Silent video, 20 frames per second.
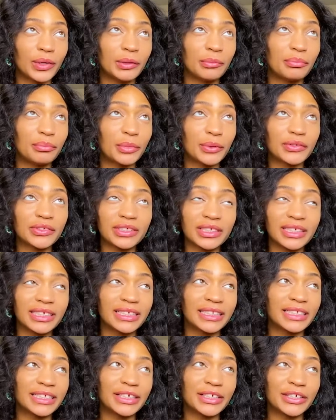and mostly
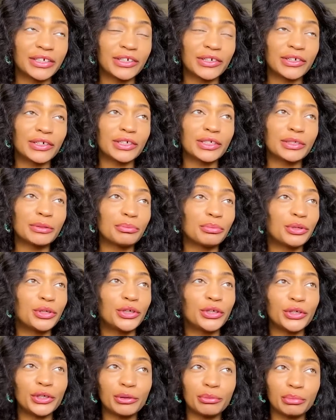clear,
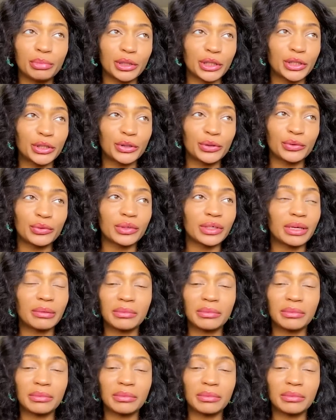pure blue.